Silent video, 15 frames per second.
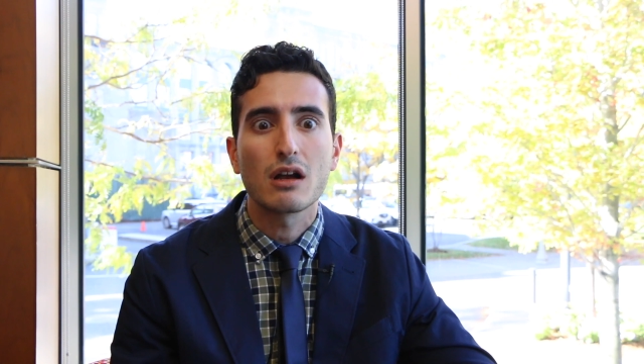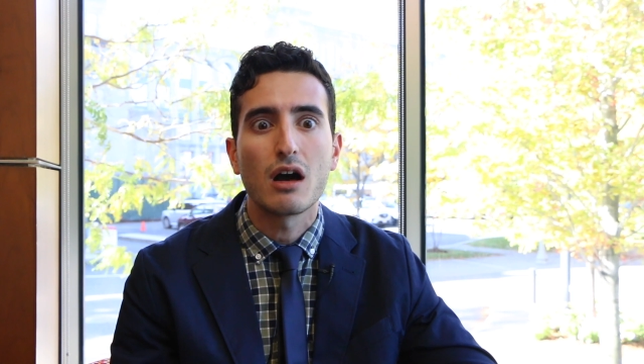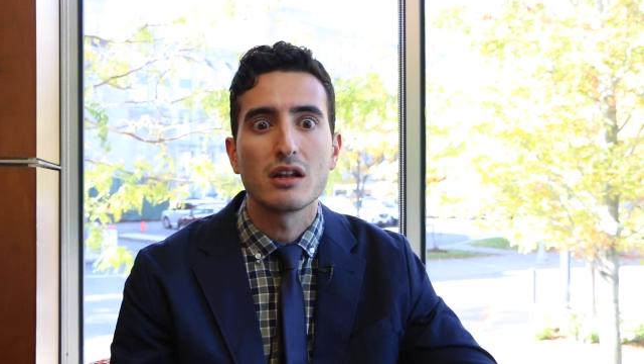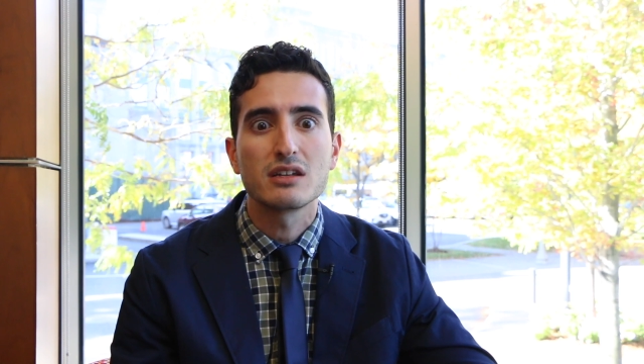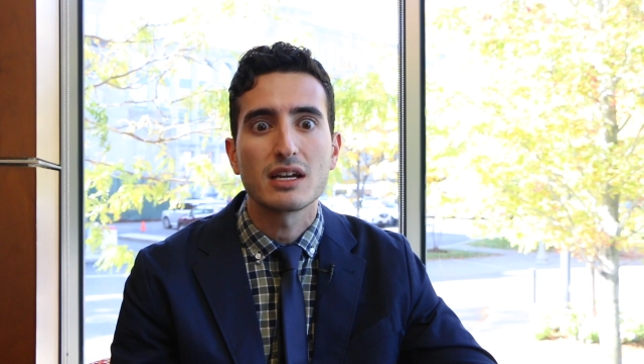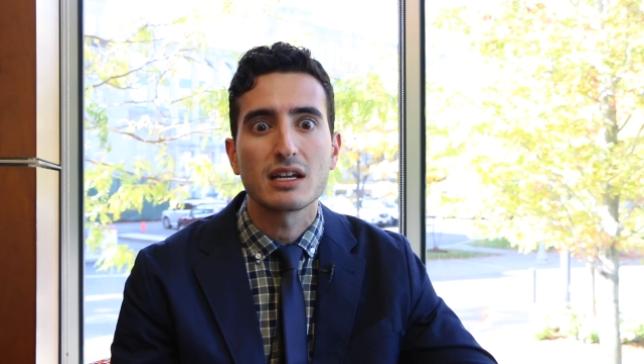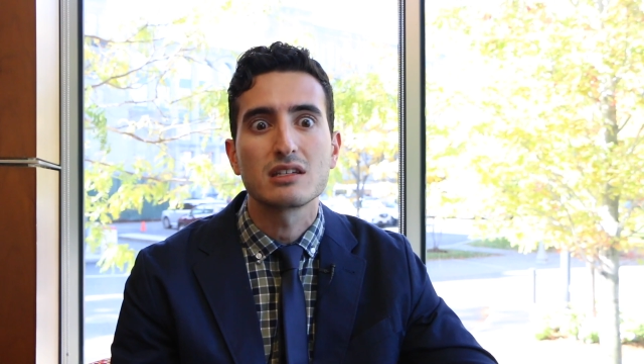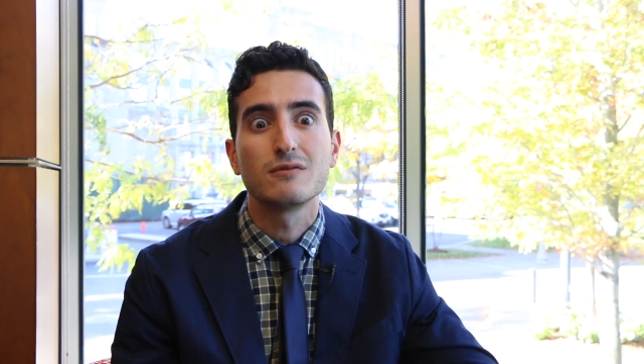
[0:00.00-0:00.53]

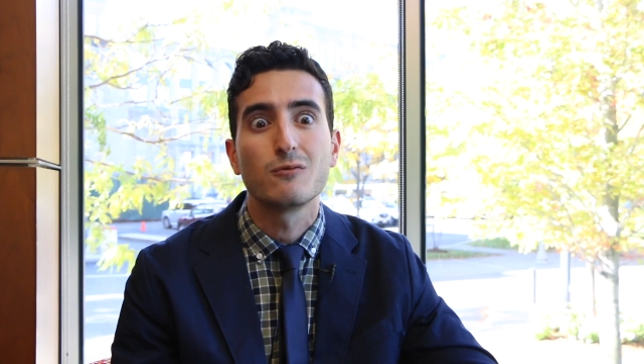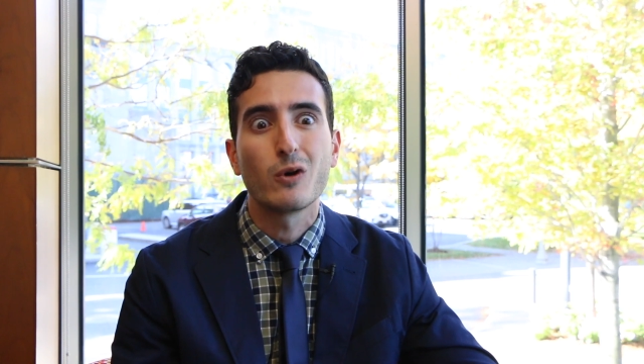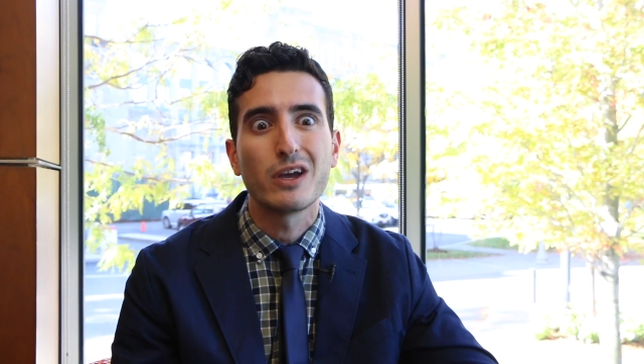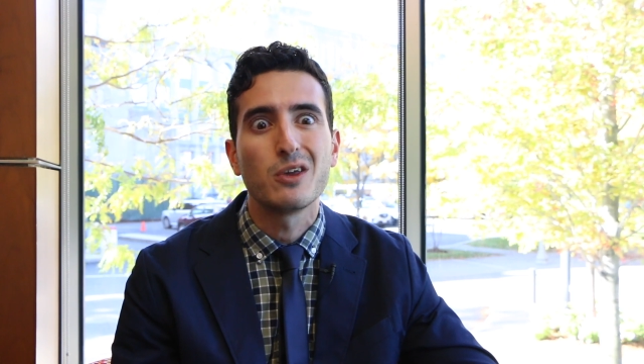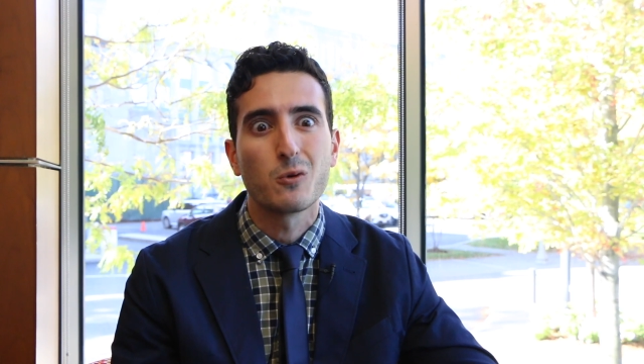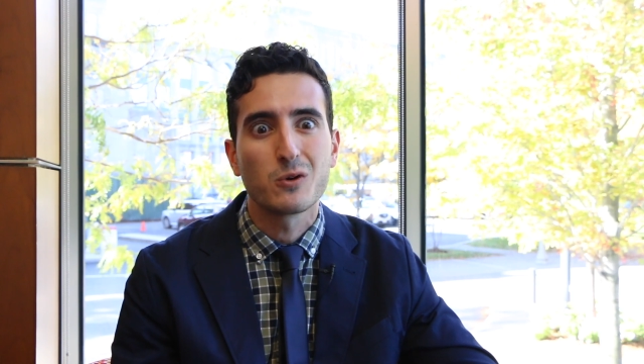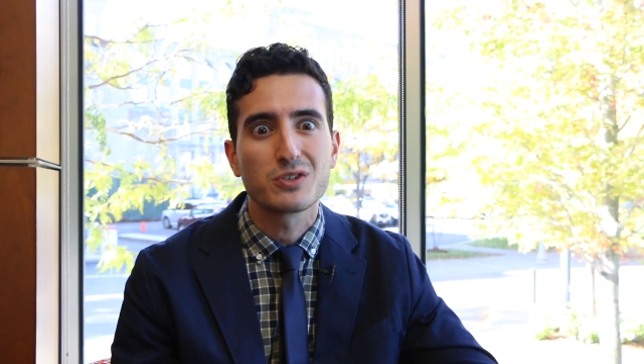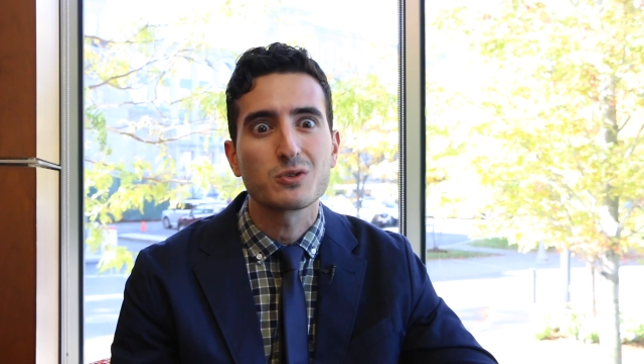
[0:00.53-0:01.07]
context of
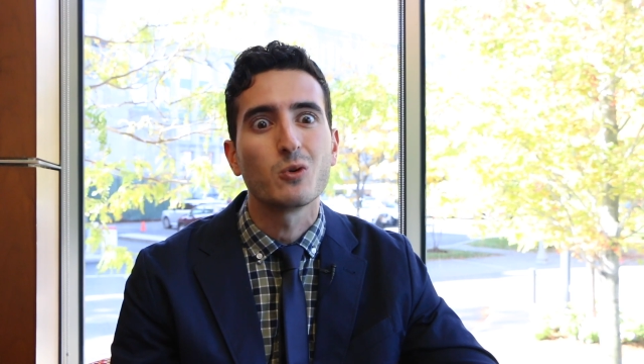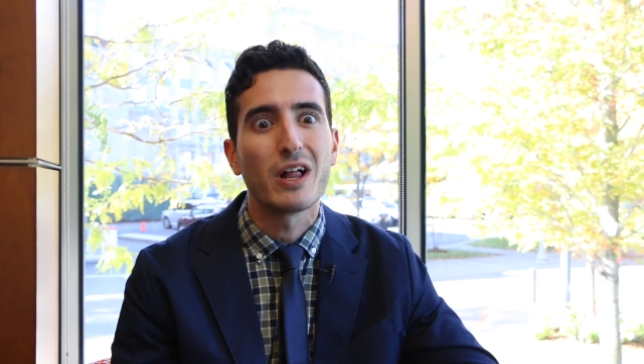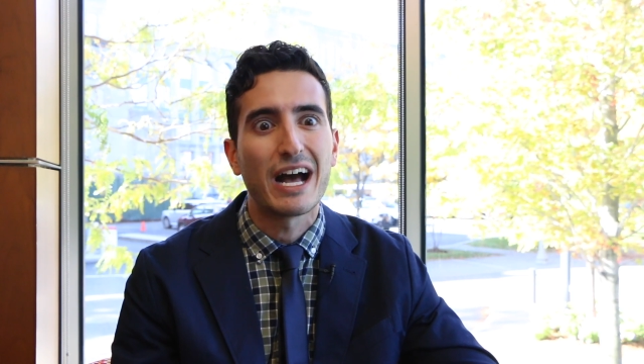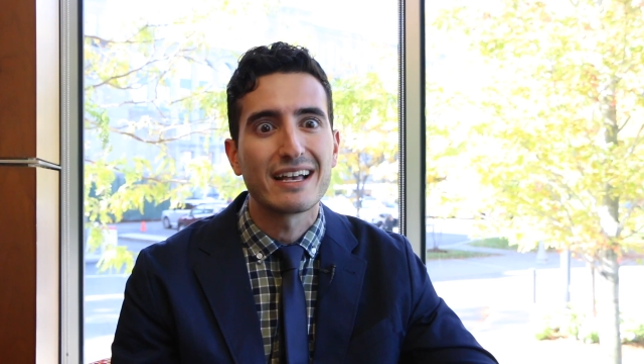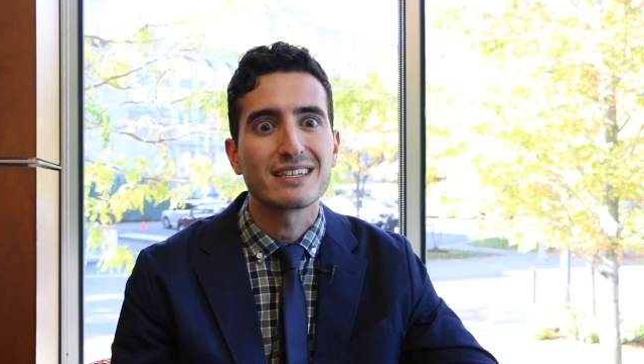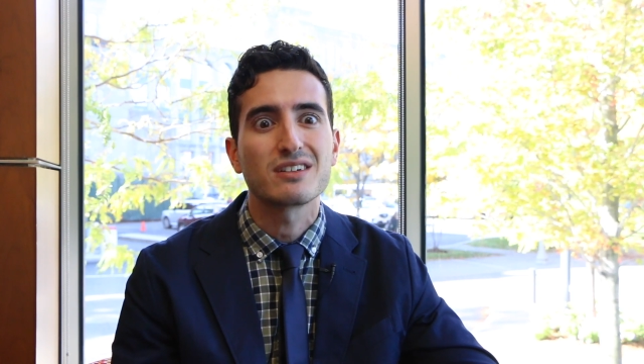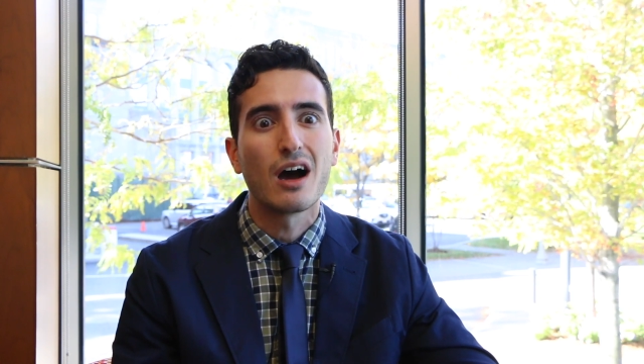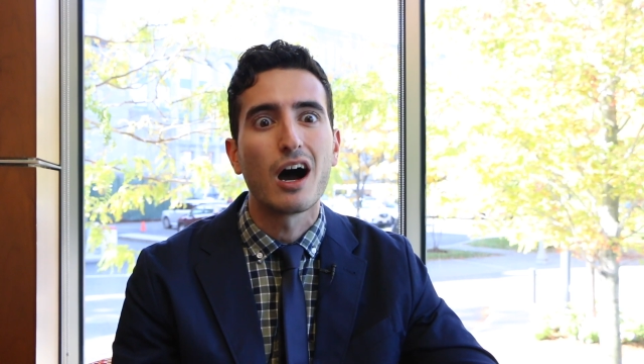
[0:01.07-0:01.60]
what your school
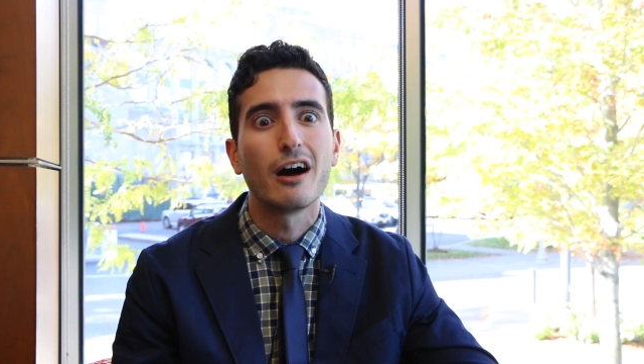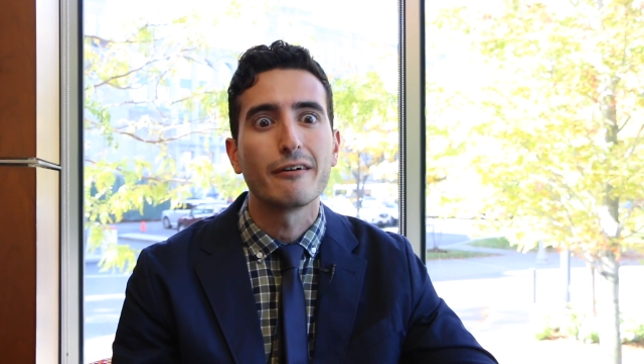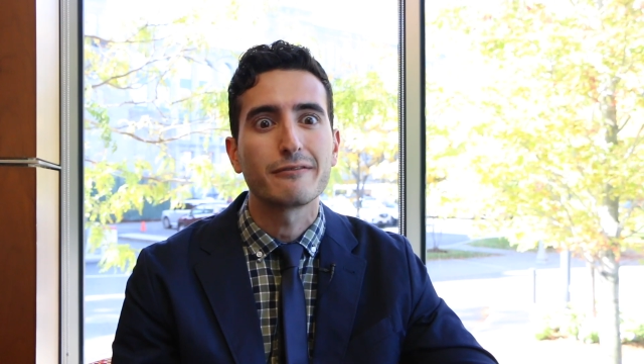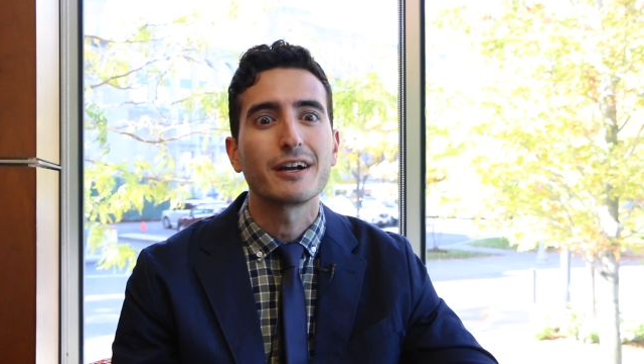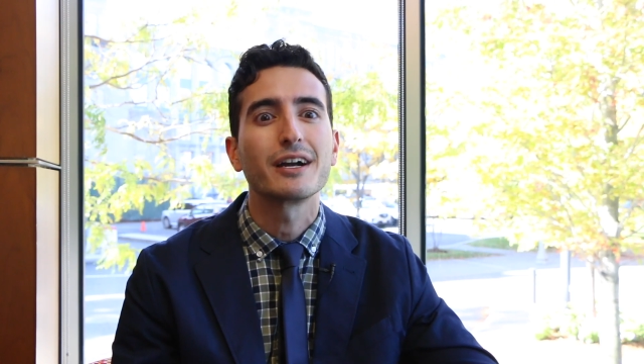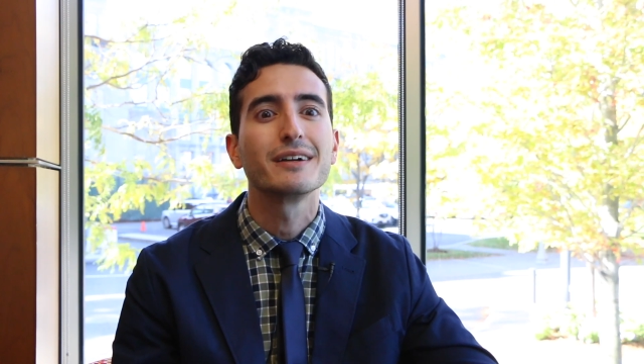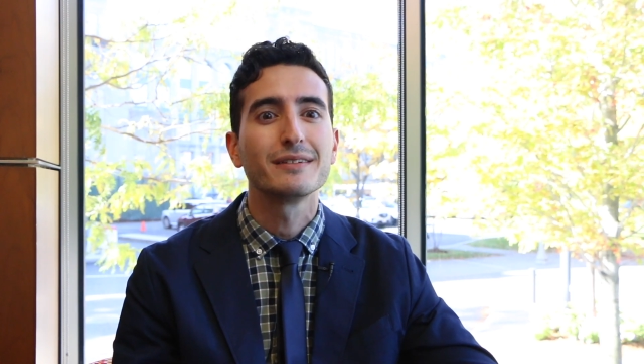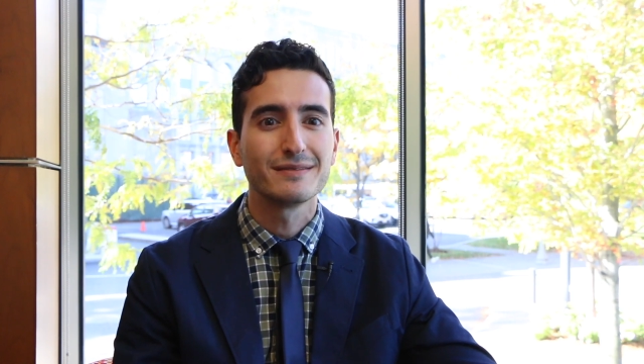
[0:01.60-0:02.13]
has to
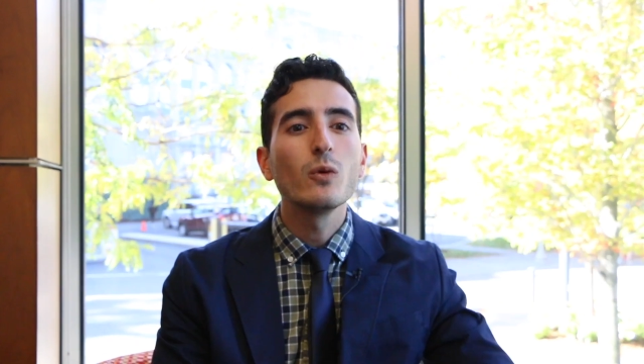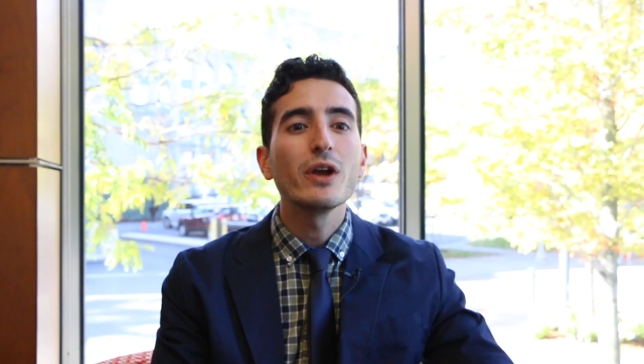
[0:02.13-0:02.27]
offer.